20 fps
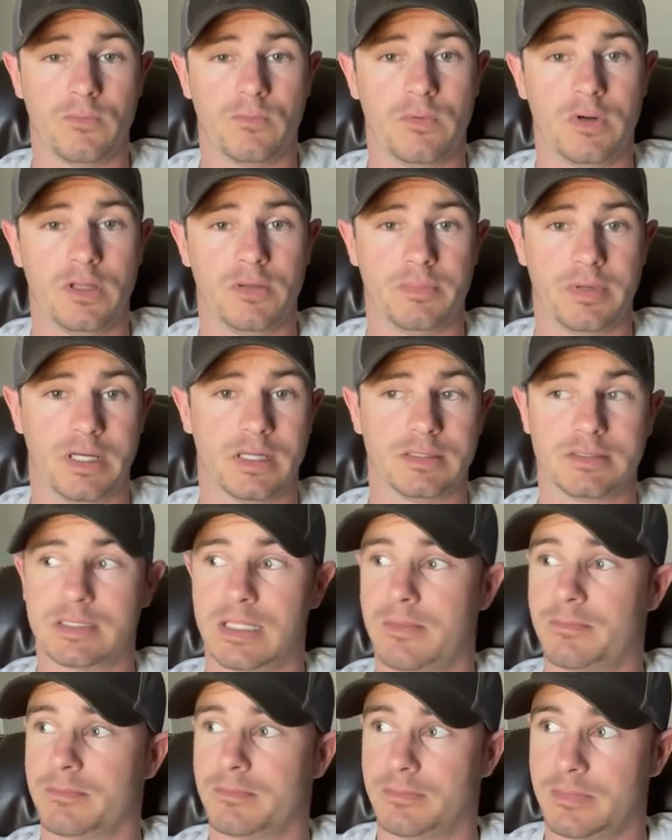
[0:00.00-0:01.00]
with, because
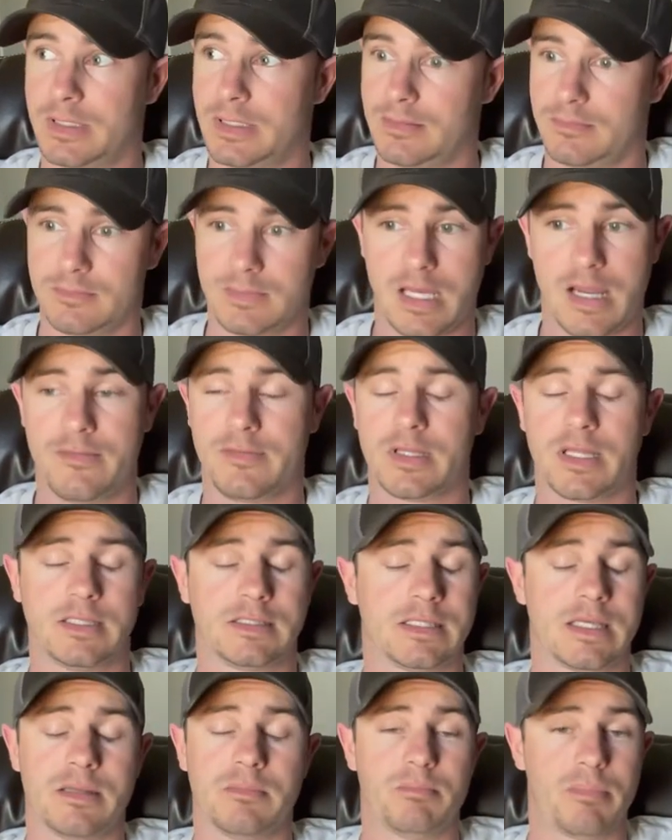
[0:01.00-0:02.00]
everything's
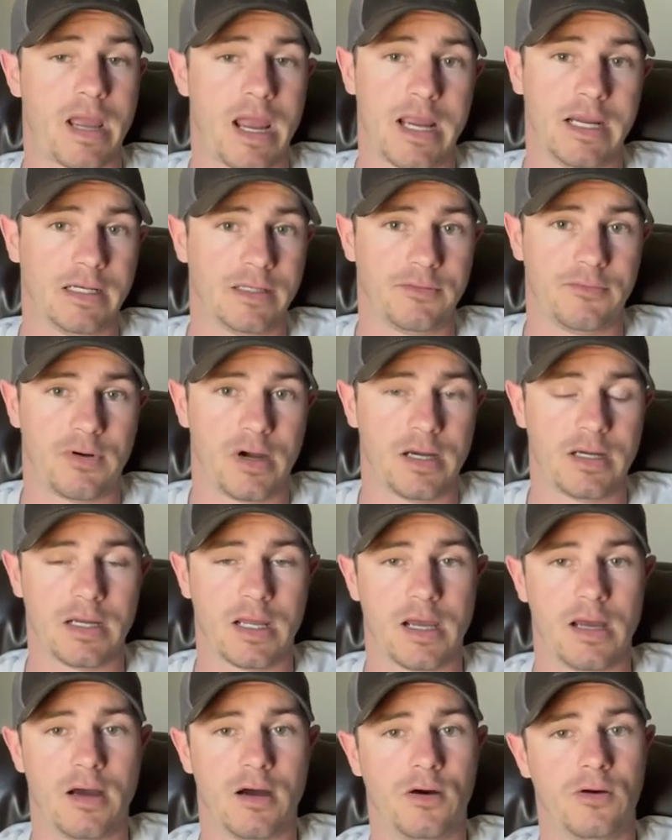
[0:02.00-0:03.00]
getting painted right
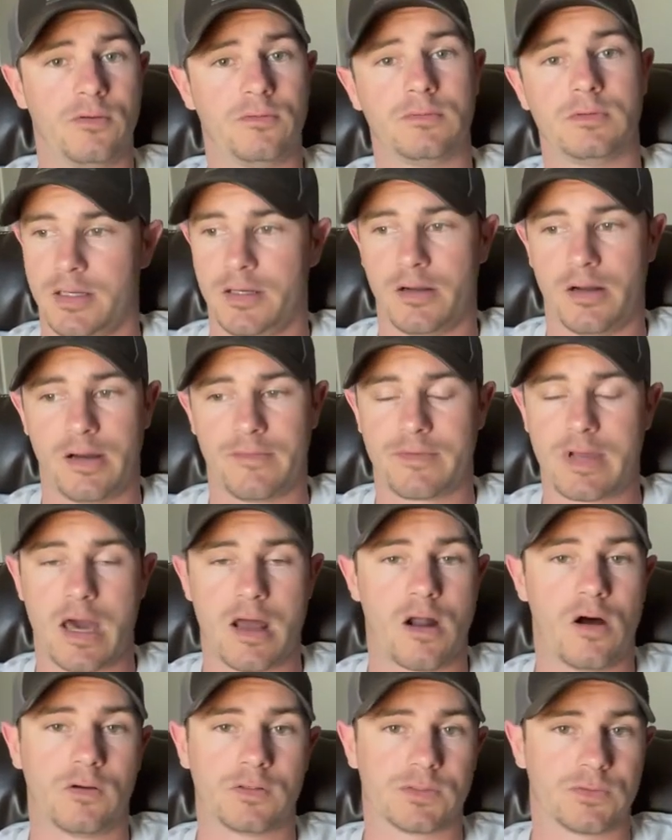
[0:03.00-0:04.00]
now, I've got
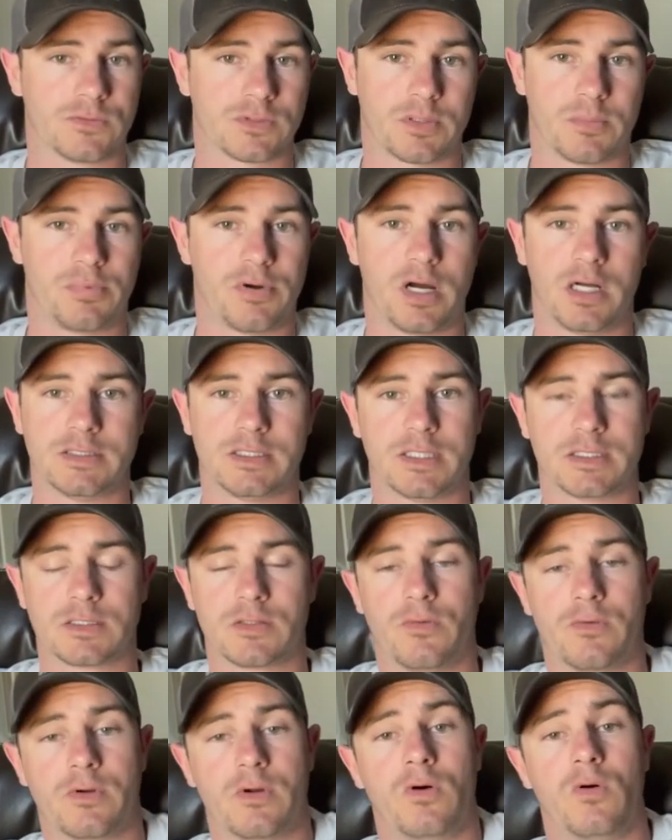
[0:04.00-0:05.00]
all sorts of projects
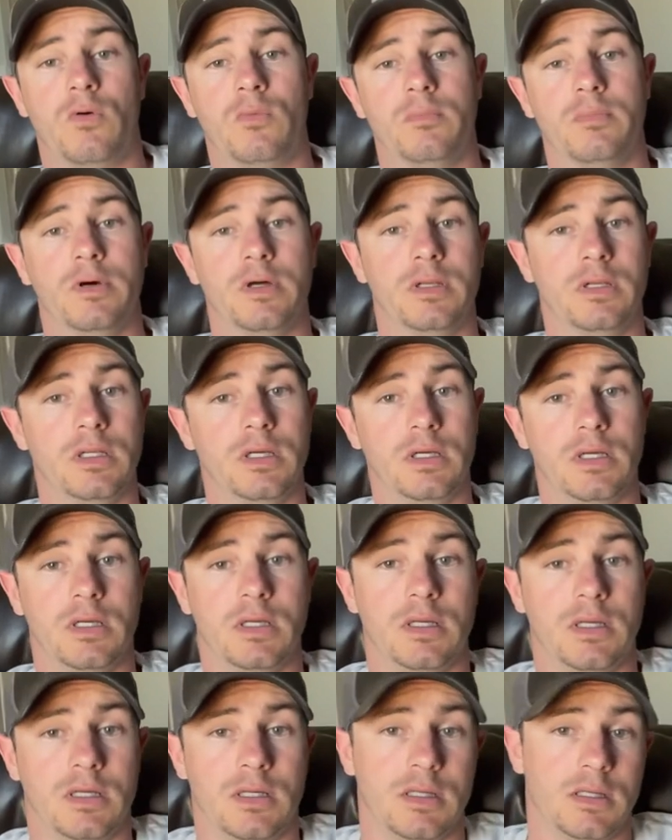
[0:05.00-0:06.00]
going on, but
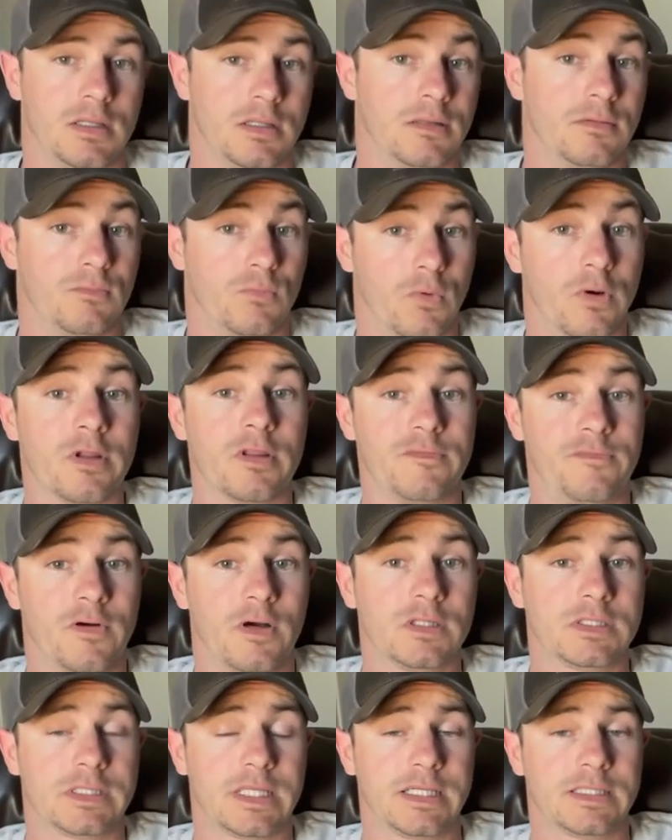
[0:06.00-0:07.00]
one of the
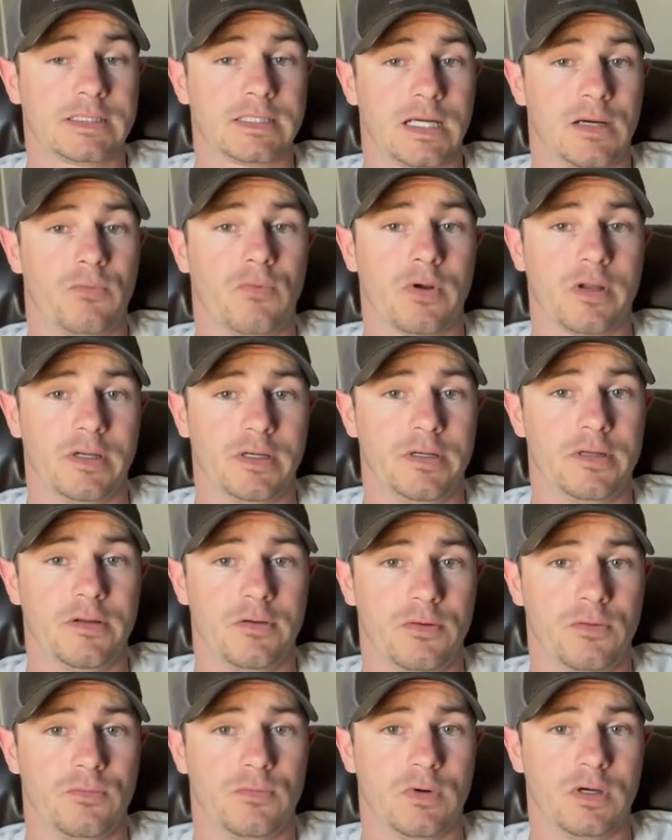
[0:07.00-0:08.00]
first things that I wanted to
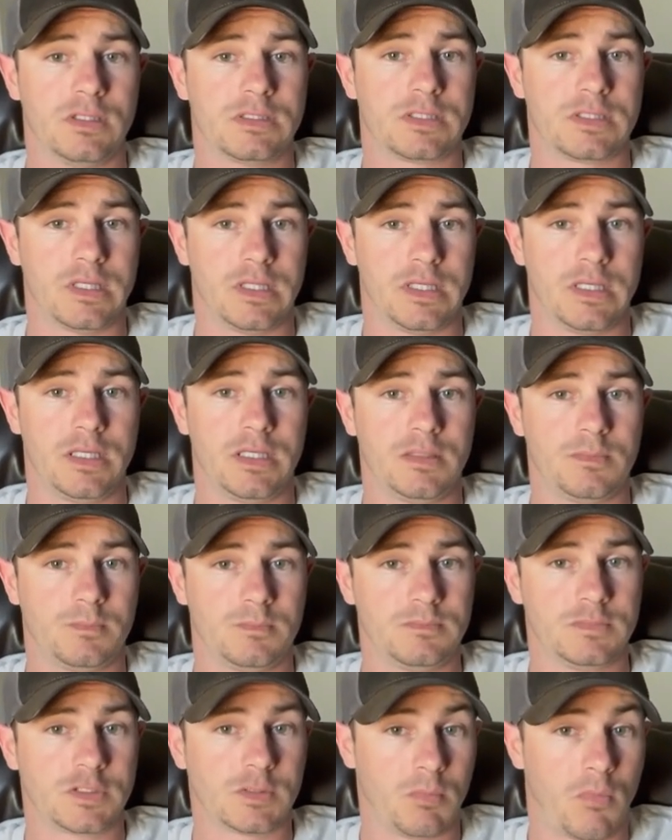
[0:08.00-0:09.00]
do was the
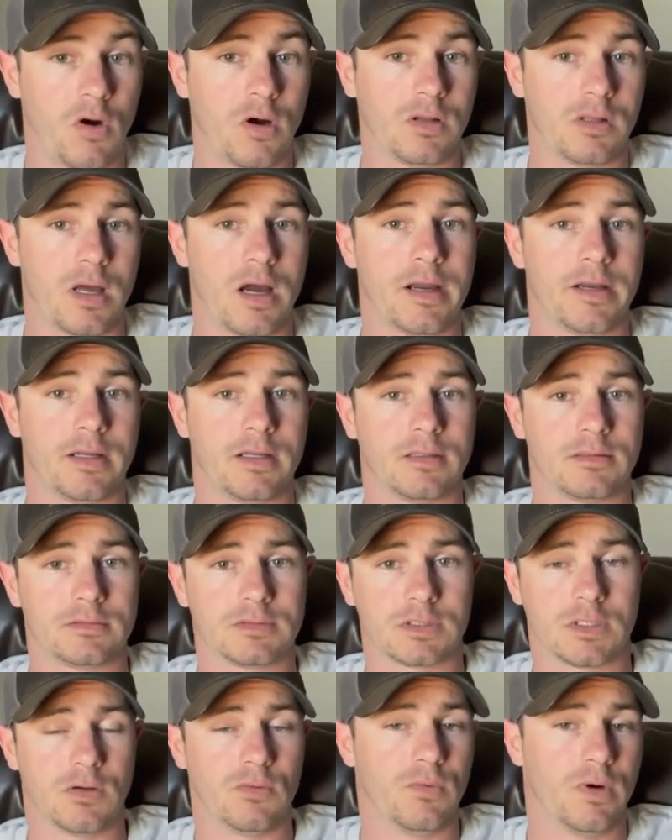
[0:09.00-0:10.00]
smart lighting.
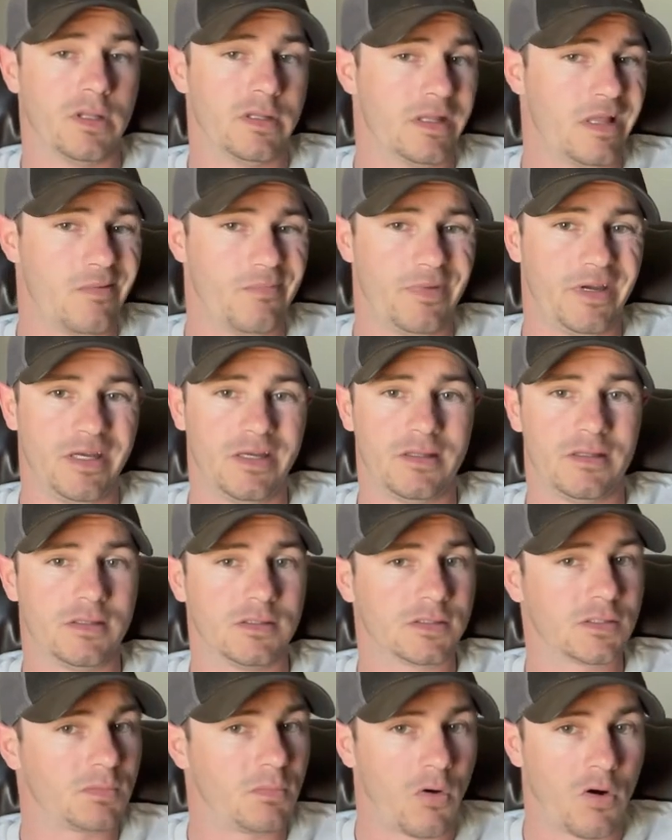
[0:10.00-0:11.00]
So whether that be the
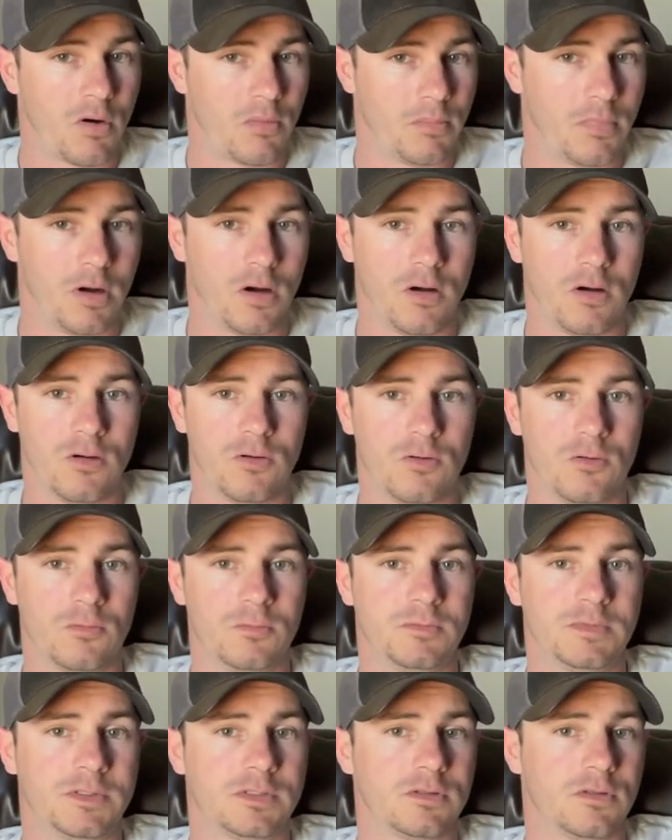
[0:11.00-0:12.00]
smart
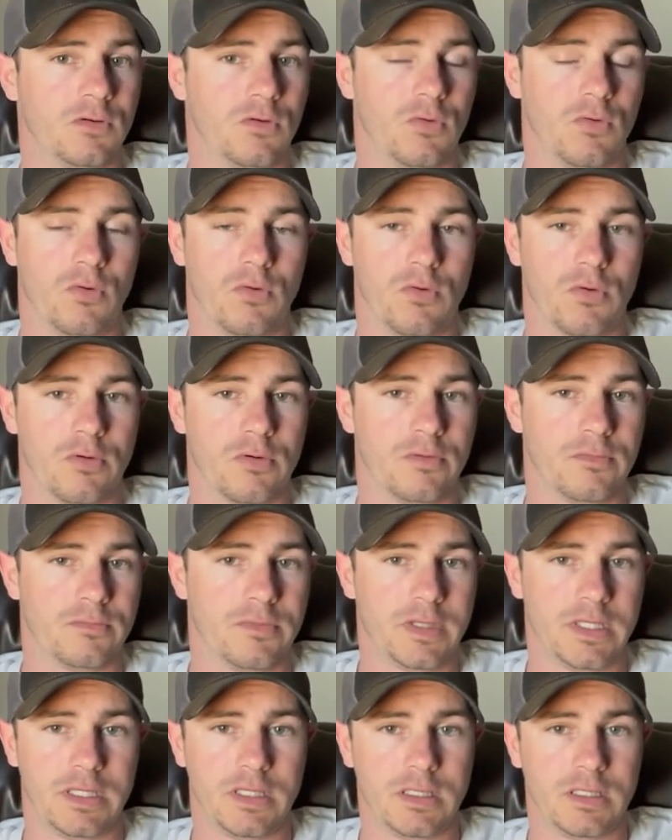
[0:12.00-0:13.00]
bulbs or
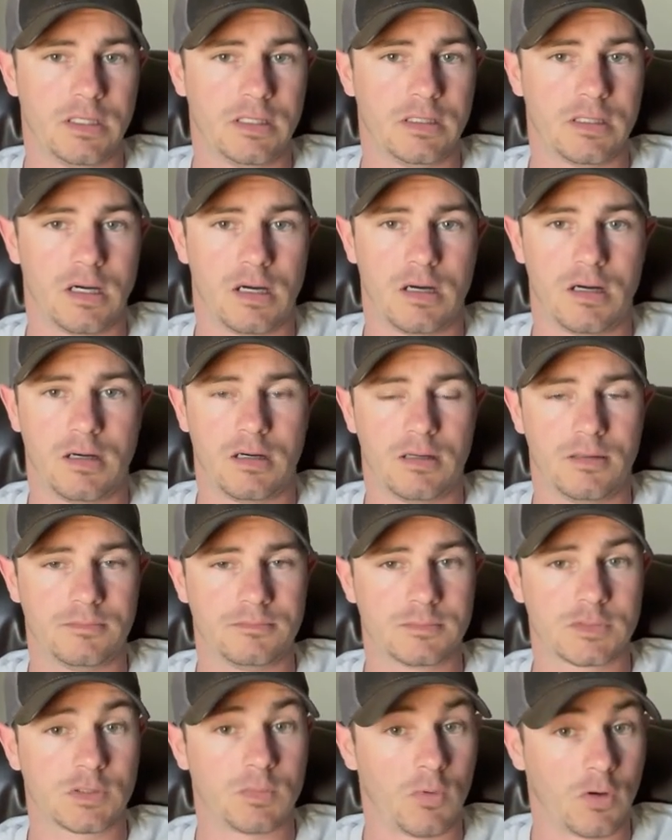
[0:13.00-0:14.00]
the
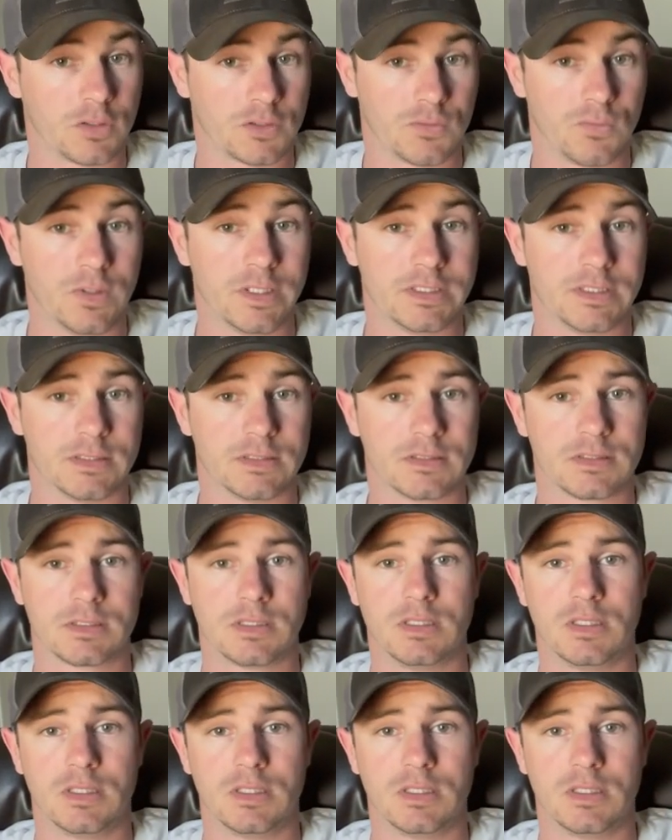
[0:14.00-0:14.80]
smart switches.